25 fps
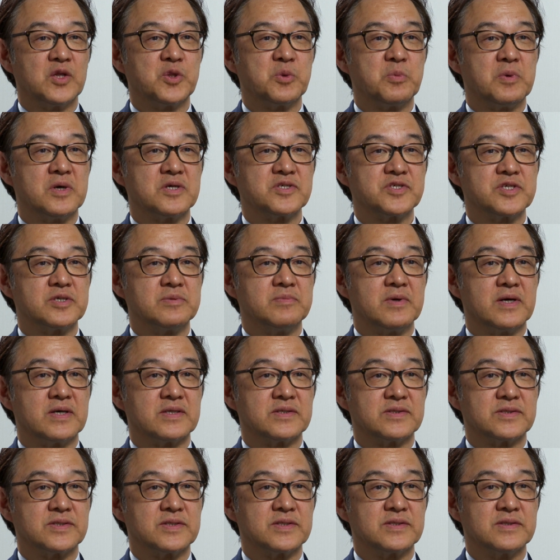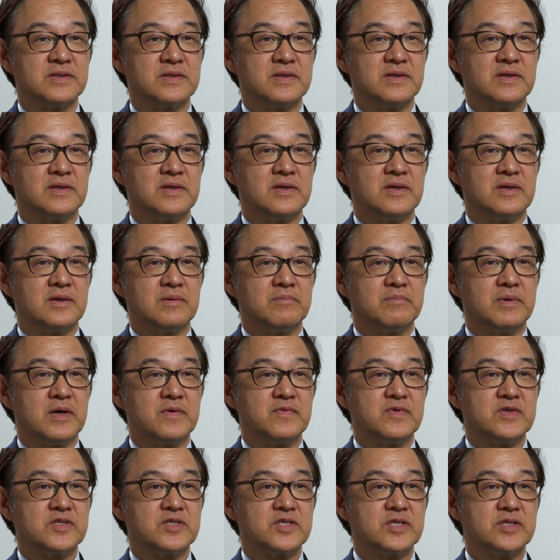adverse events,
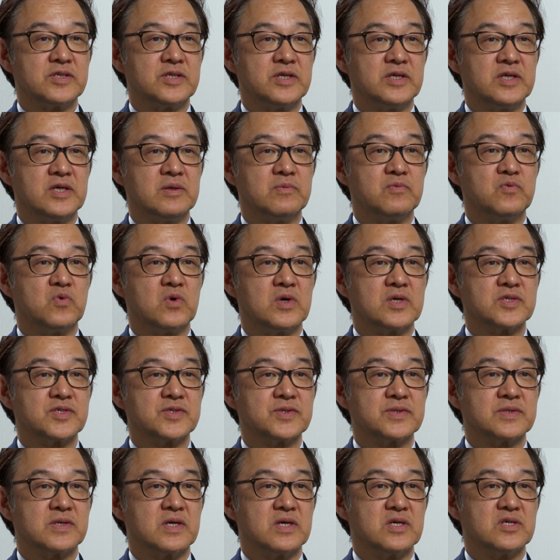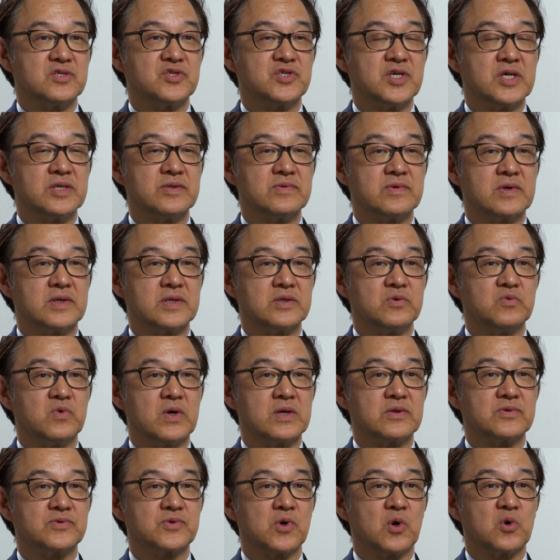peficitinib was generally
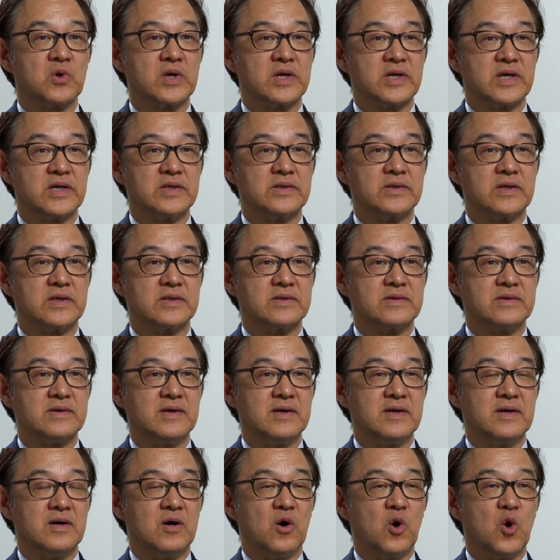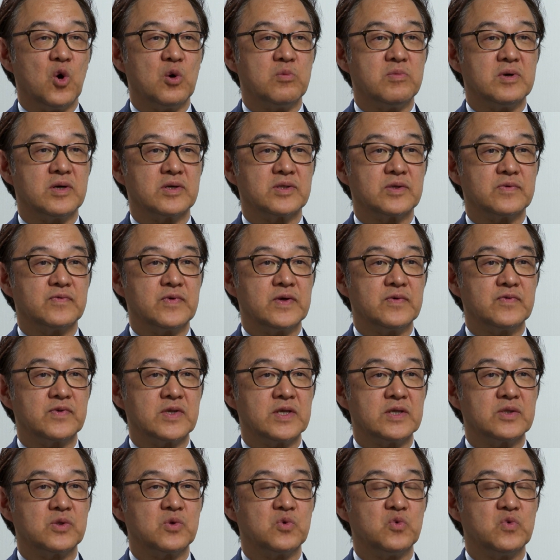well tolerated over the
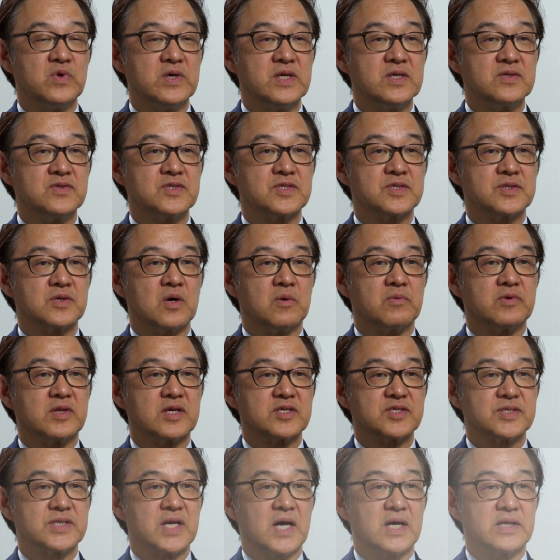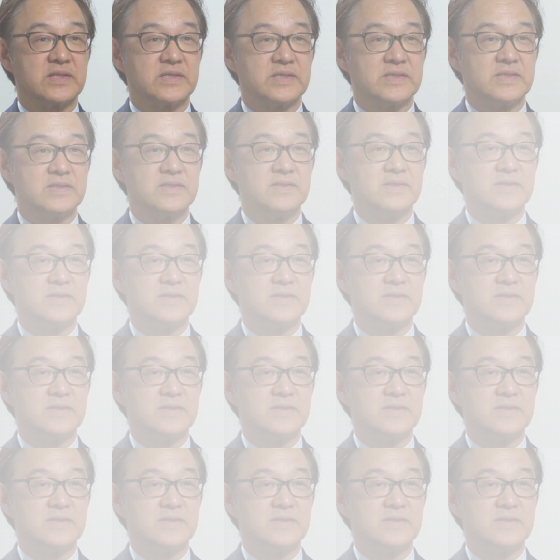52 weeks of the study.